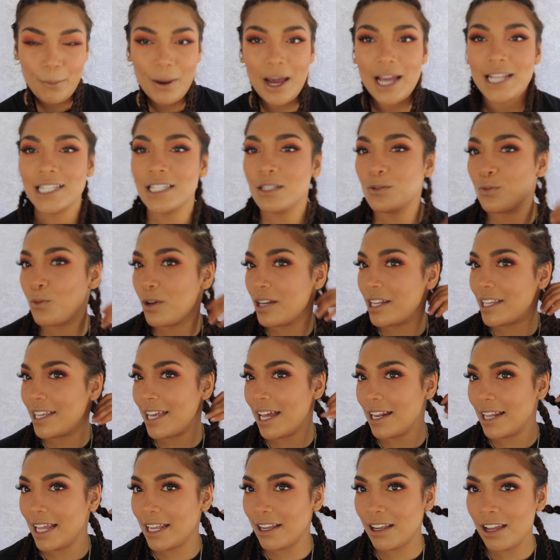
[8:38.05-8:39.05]
I just want to
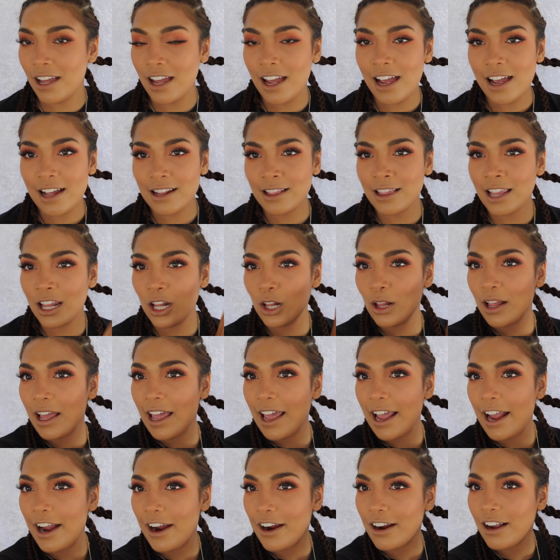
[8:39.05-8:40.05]
get like little
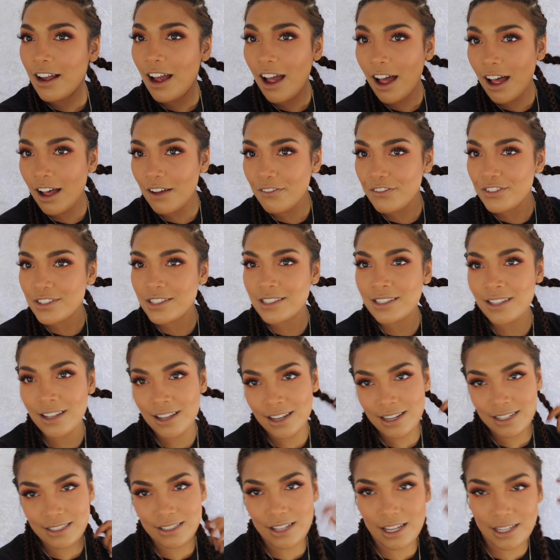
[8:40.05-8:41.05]
hair cuffs
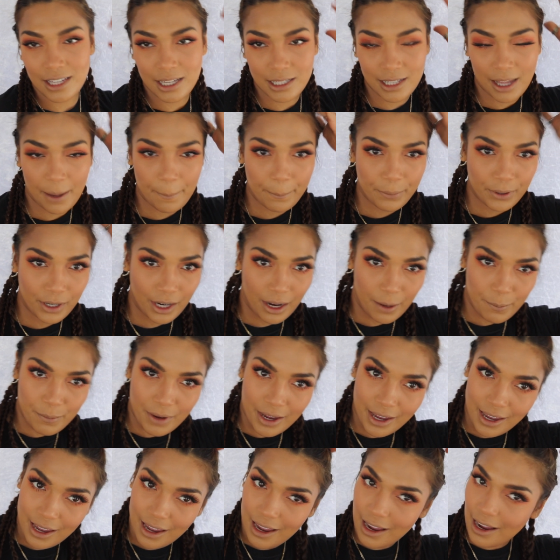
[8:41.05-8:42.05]
so I can like put it in
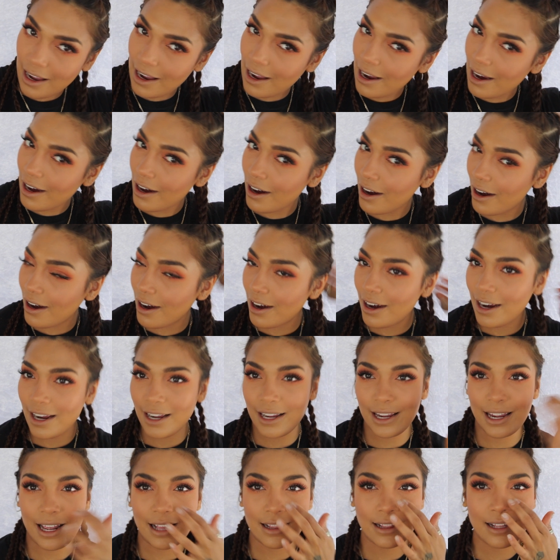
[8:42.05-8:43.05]
my hair
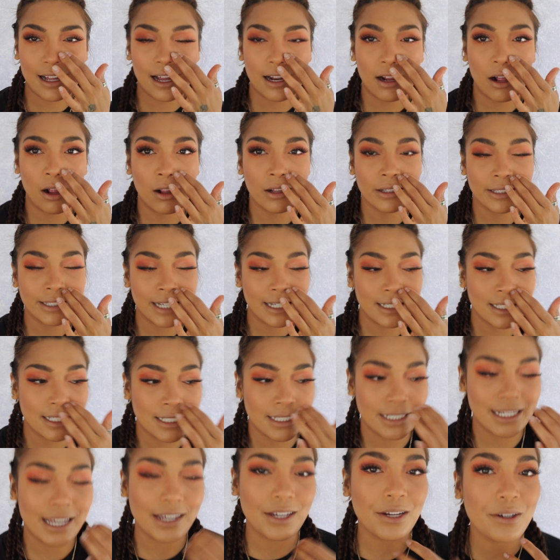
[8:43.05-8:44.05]
and get that all nice
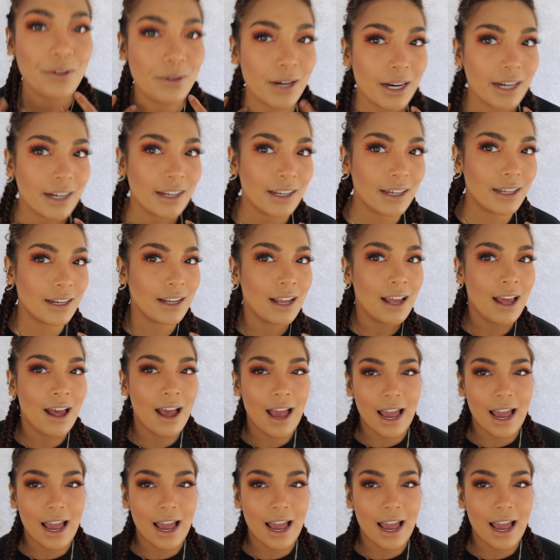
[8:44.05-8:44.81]
and decorated.